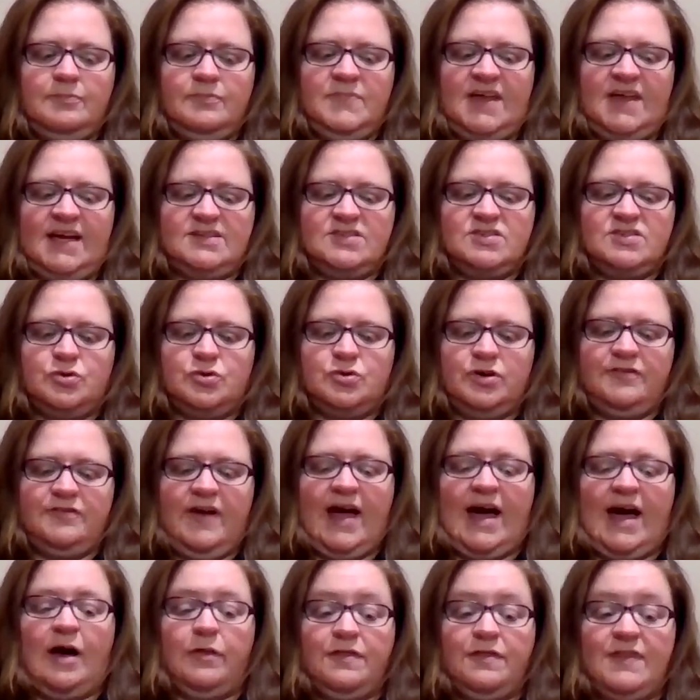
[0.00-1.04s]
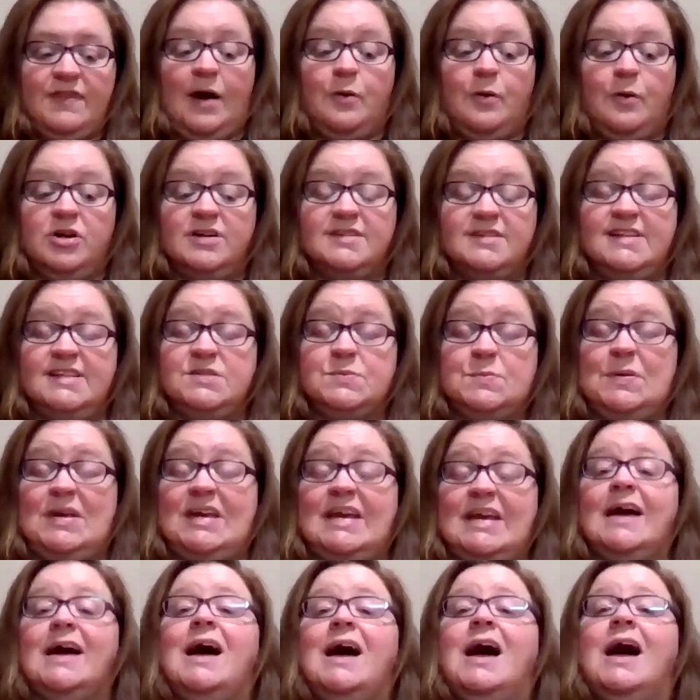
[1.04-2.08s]
That's sort of how that works as
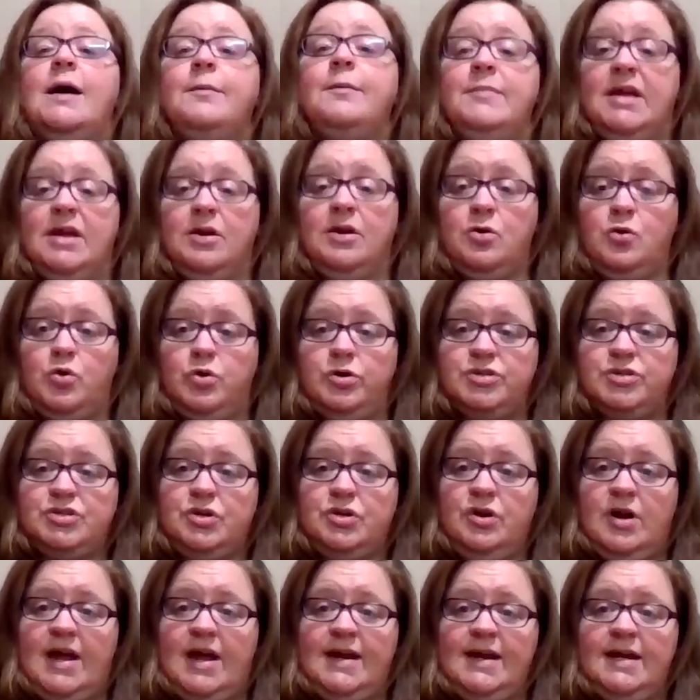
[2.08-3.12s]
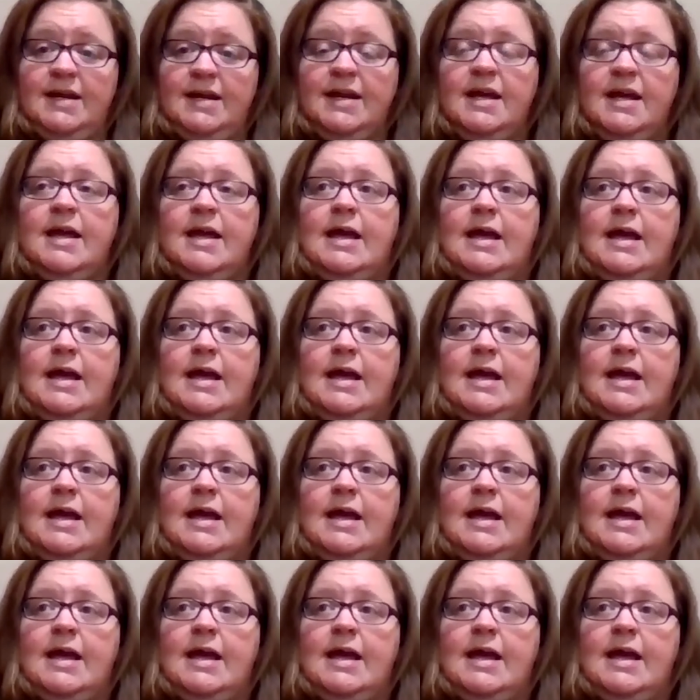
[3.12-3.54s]
becoming course credit.